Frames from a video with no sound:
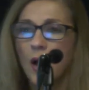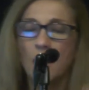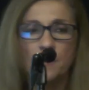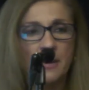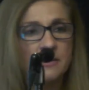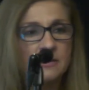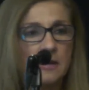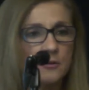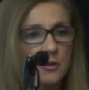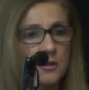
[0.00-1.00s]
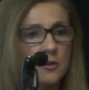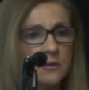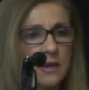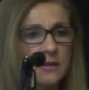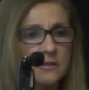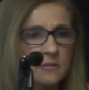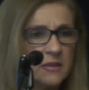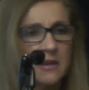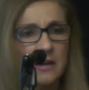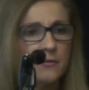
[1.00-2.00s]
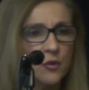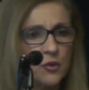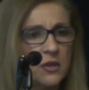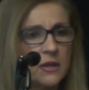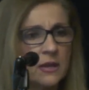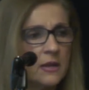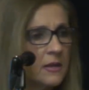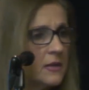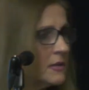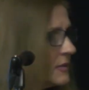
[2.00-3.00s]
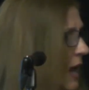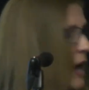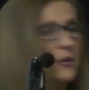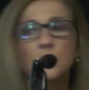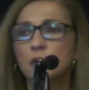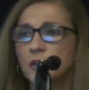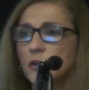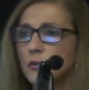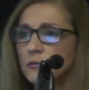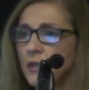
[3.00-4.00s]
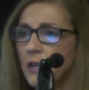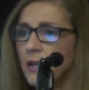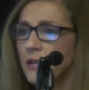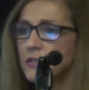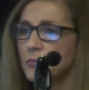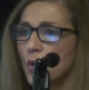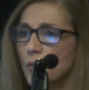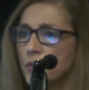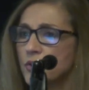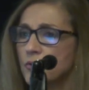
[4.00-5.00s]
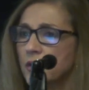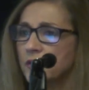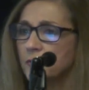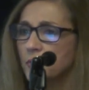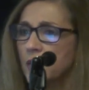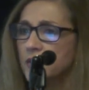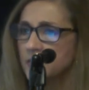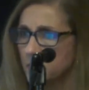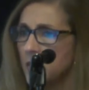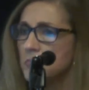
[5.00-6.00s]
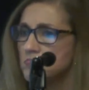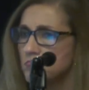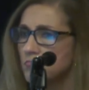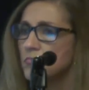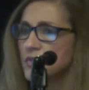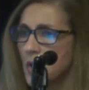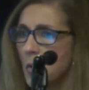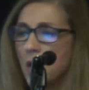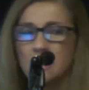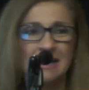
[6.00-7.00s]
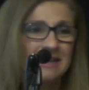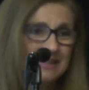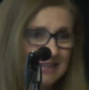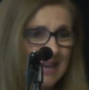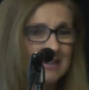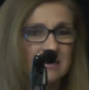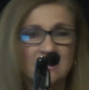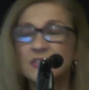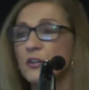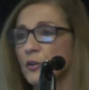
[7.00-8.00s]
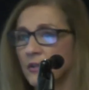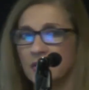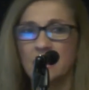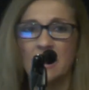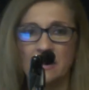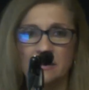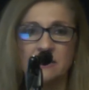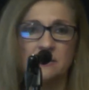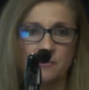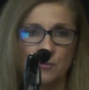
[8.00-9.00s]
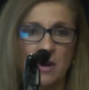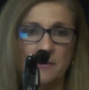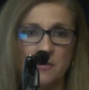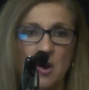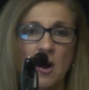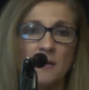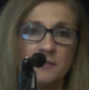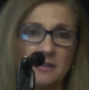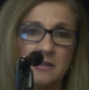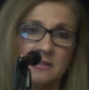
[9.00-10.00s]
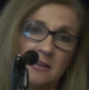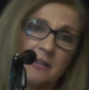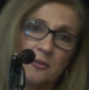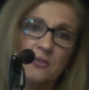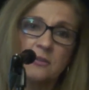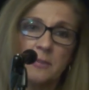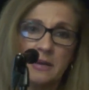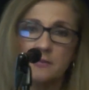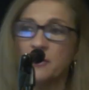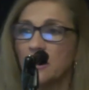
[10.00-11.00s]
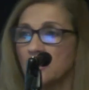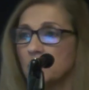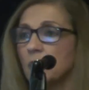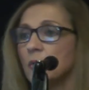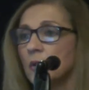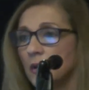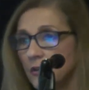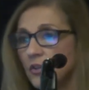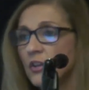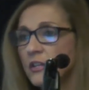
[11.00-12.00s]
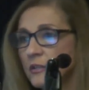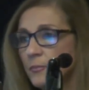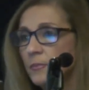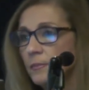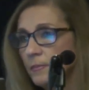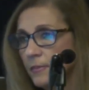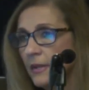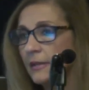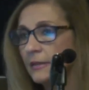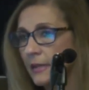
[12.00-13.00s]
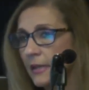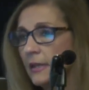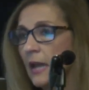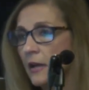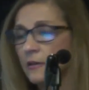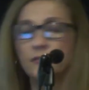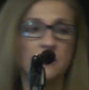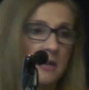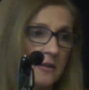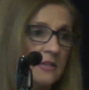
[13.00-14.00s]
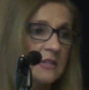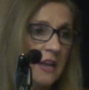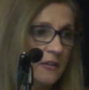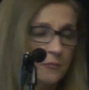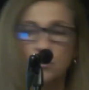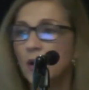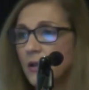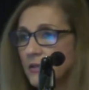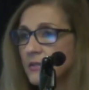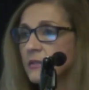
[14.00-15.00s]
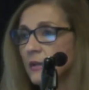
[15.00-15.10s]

Based on clinical needs. I mean, kind of your thinking is higher clinical needs, more restrictive placement, so on. Not necessarily the case, right? Often it's like there's a bed available. You need to get the kid out of an unsafe place.